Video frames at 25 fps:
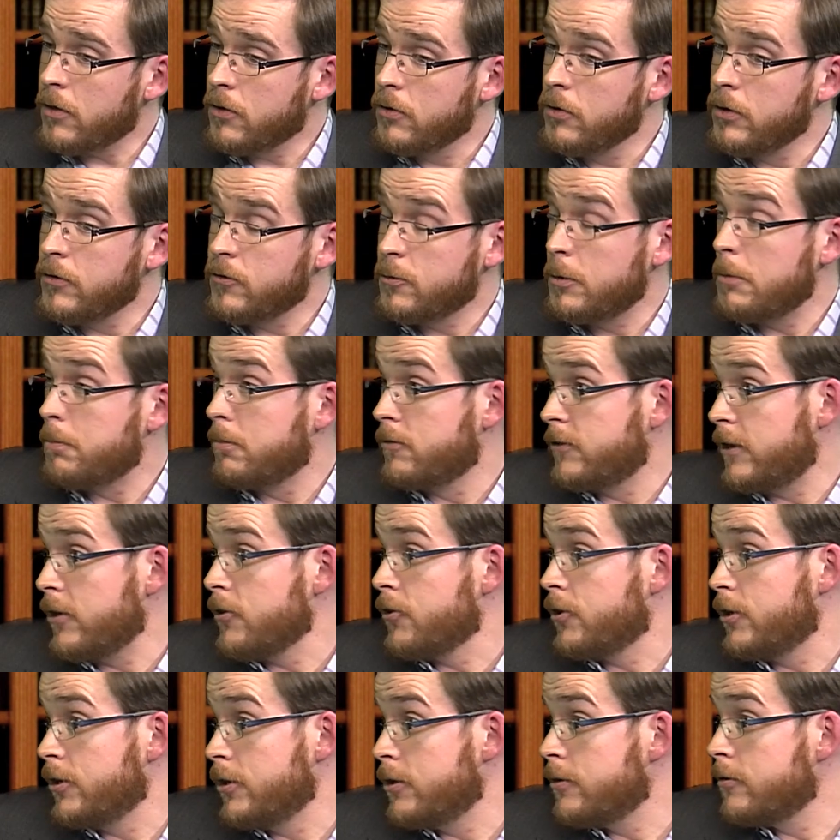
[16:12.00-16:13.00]
going to be
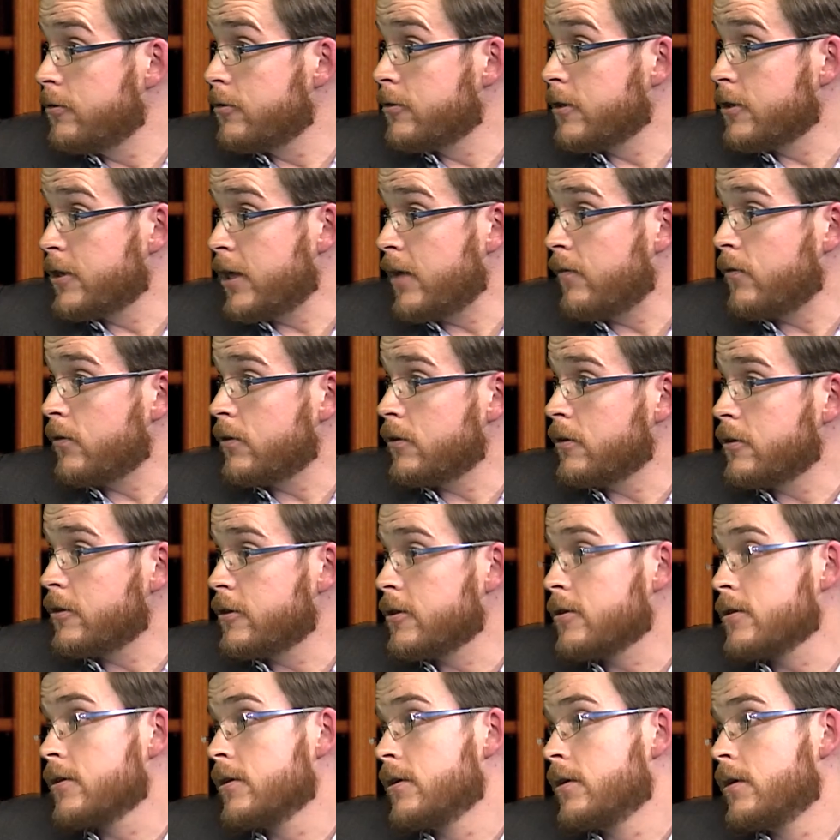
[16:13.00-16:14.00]
potentially used as
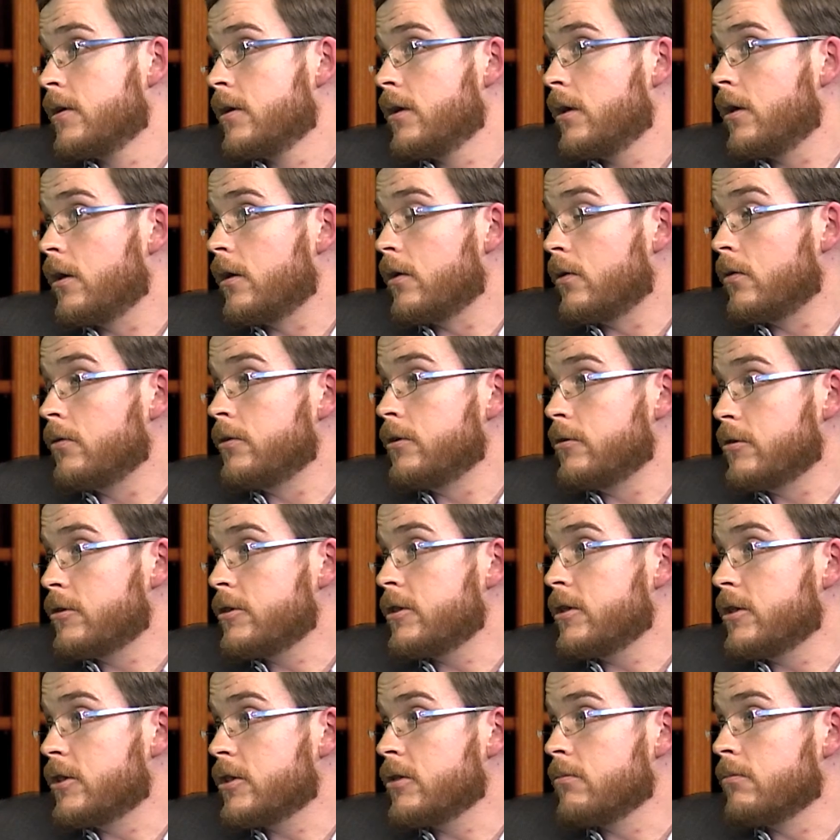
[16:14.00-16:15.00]
evidence, or you
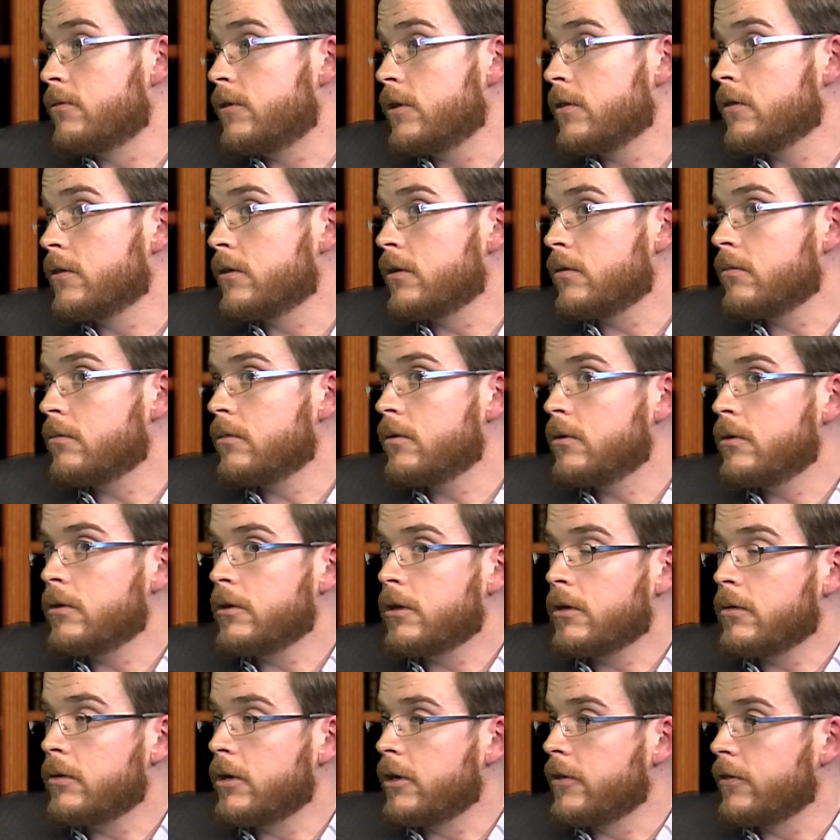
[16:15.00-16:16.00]
see something that
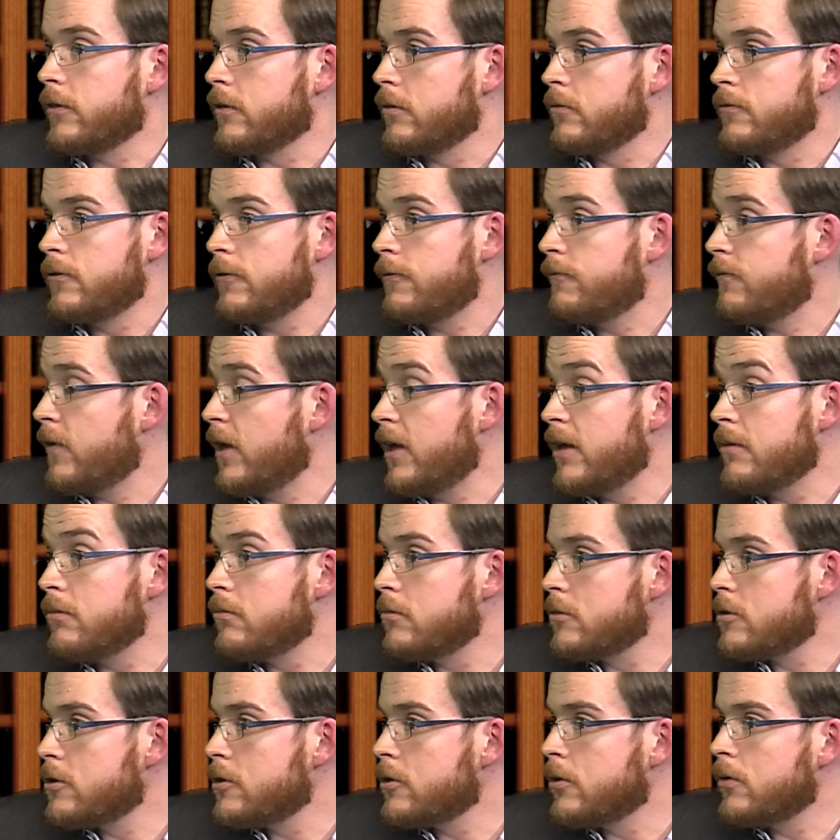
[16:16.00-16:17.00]
either
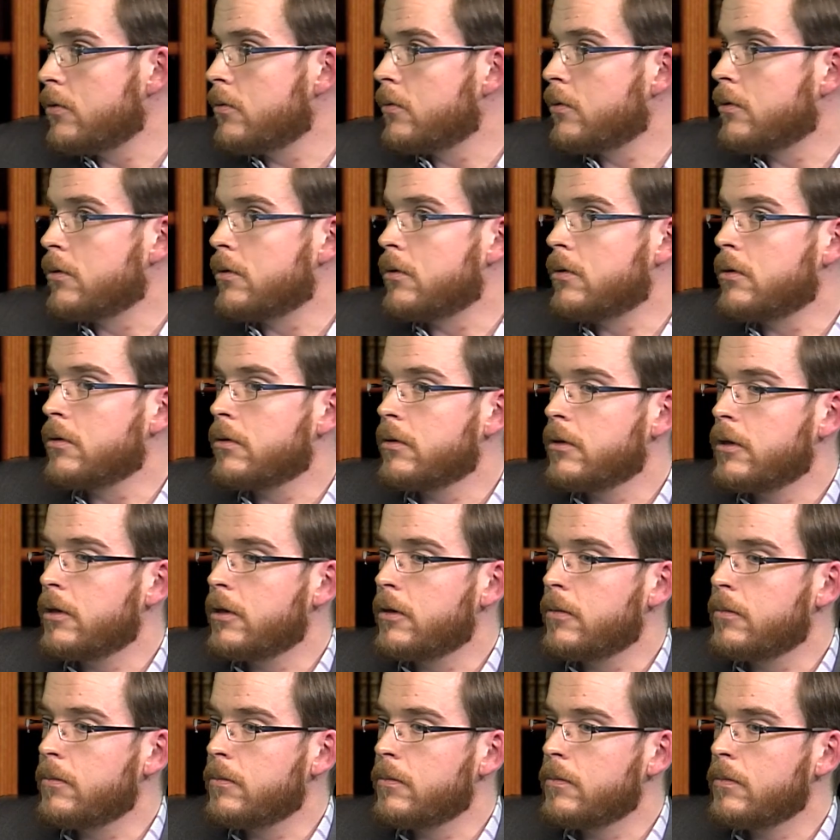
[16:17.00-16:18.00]
defames you or
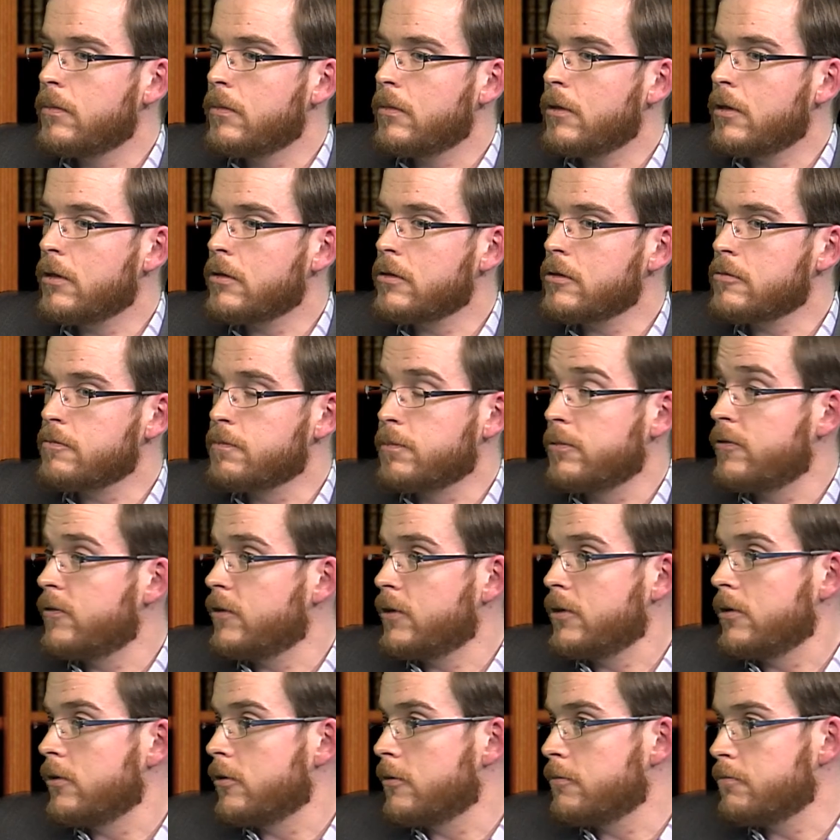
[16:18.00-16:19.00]
is
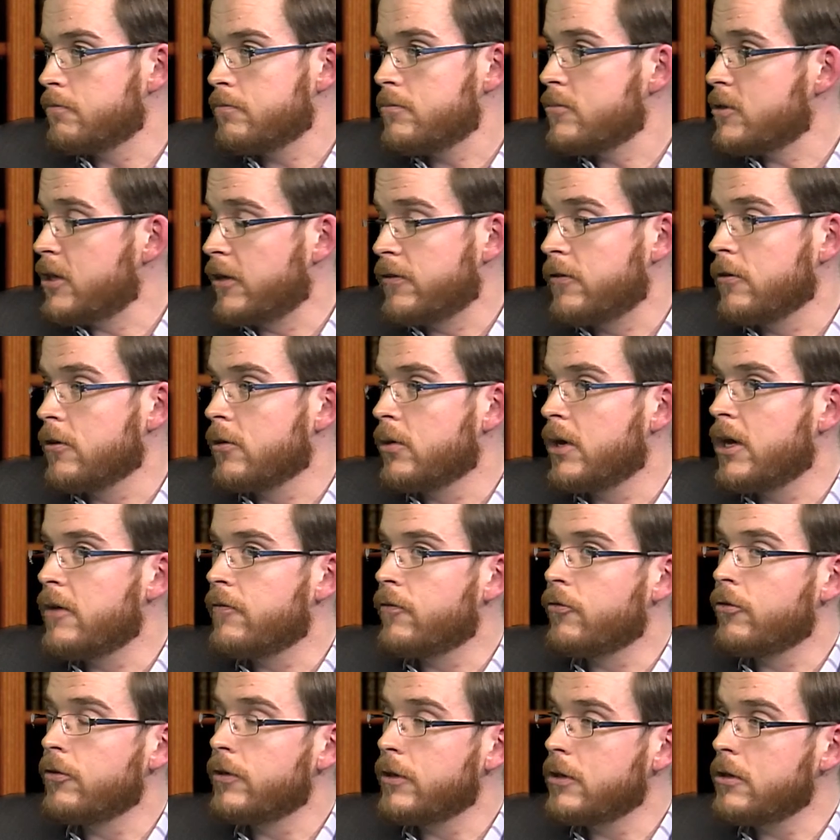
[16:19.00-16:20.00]
particularly upsetting or
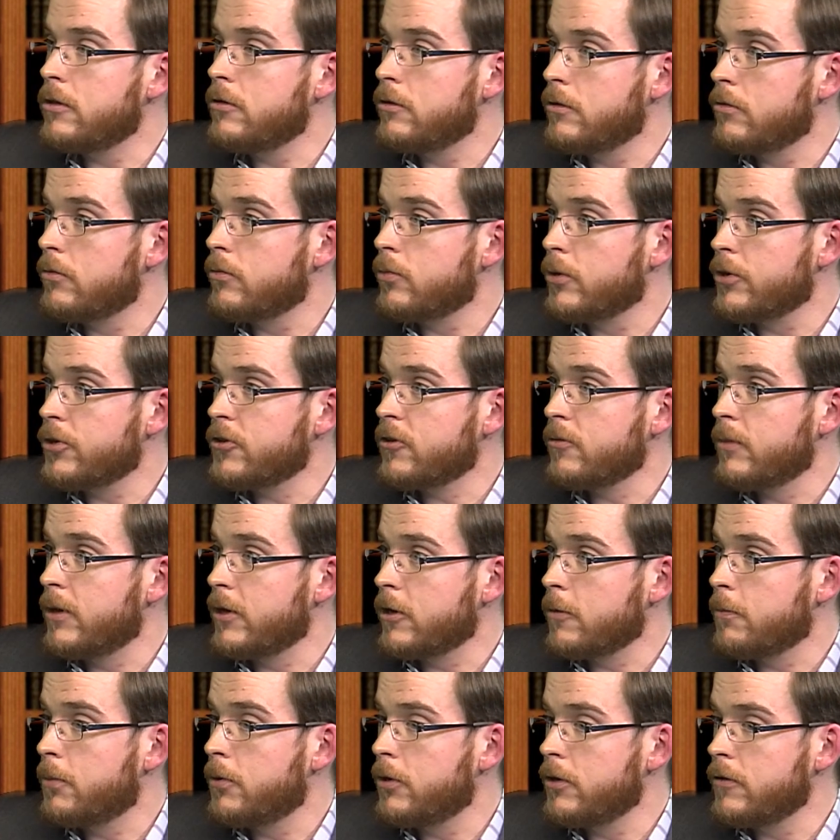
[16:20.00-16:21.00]
whatever, and that you wish to
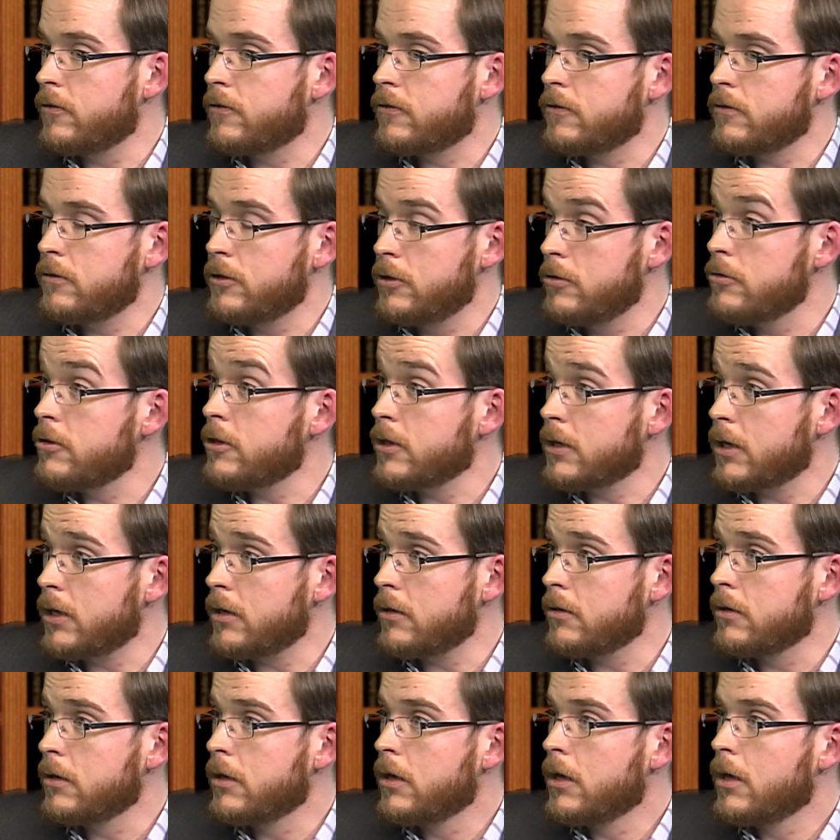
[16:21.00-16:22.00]
make a point using
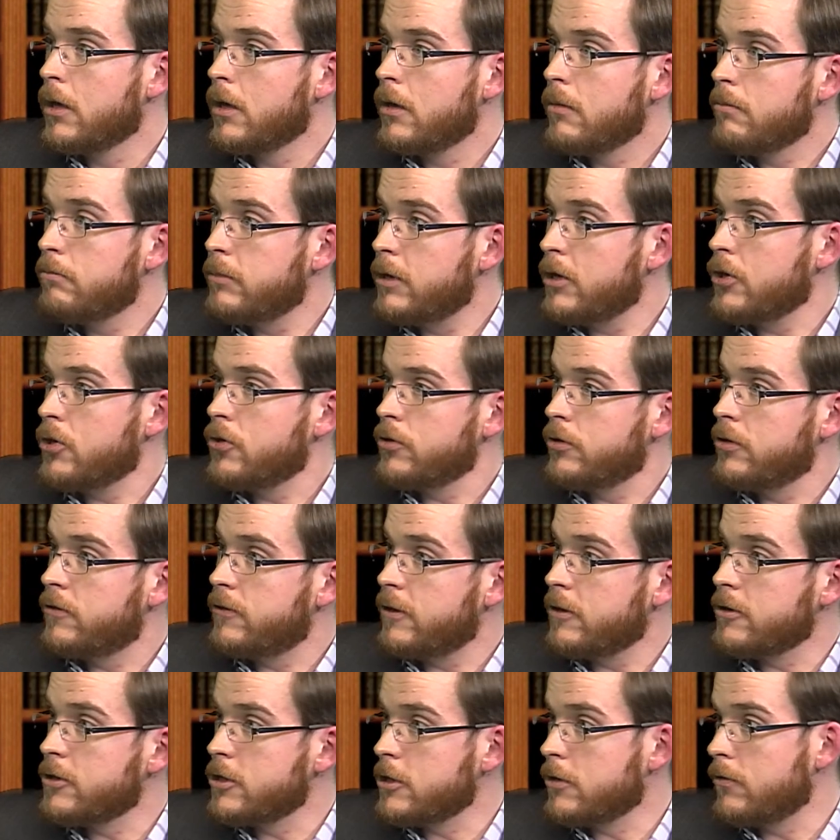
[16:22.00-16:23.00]
it, make sure you
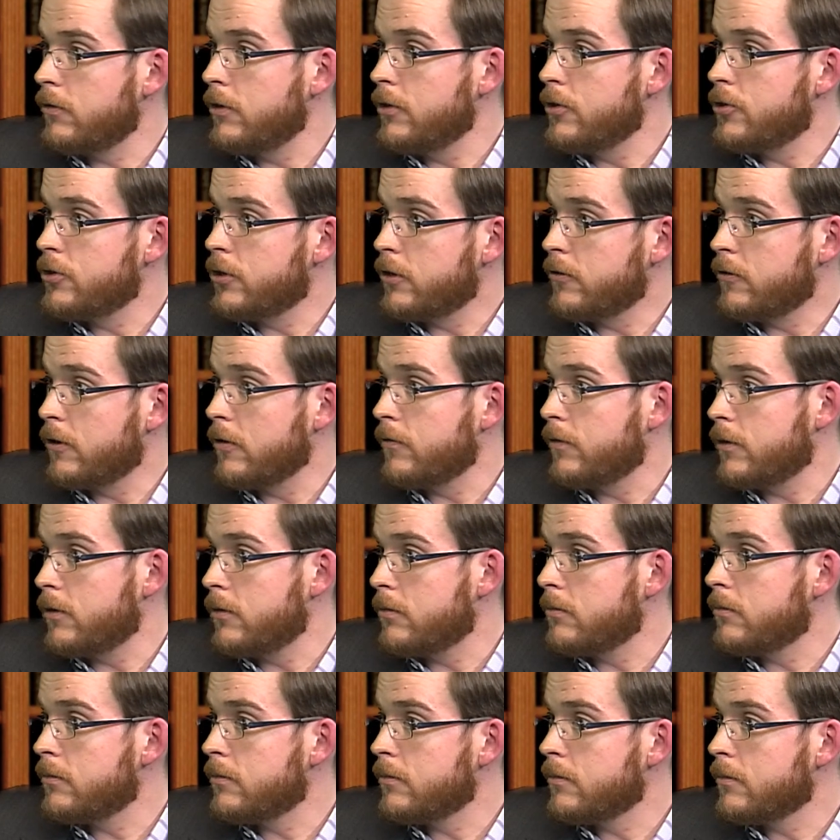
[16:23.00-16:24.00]
take a screenshot of
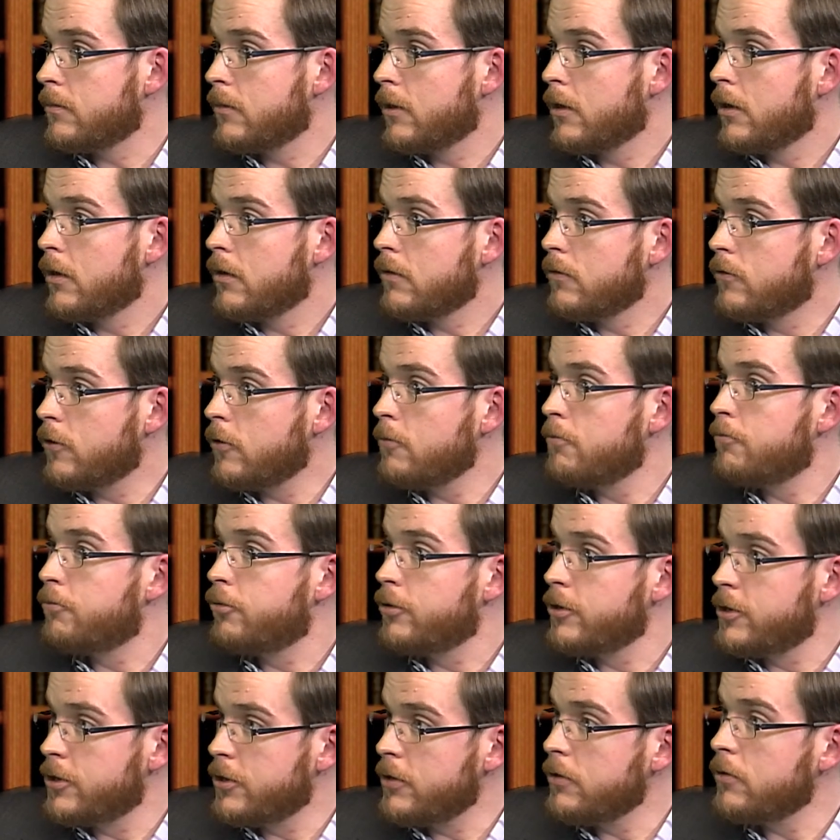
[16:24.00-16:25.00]
it. Don't
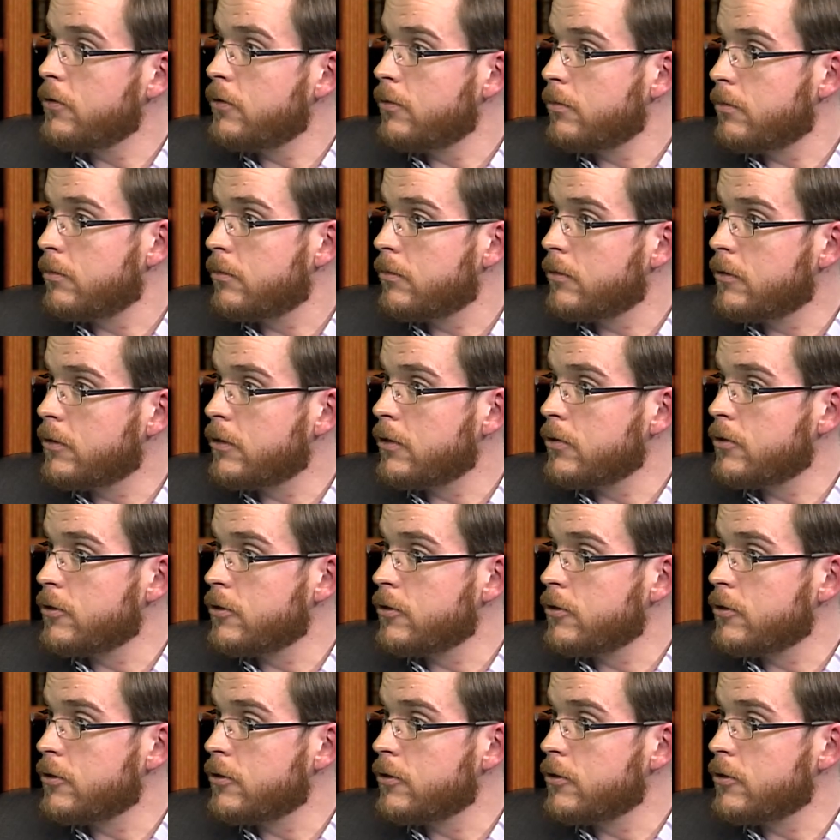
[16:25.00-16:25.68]
presume that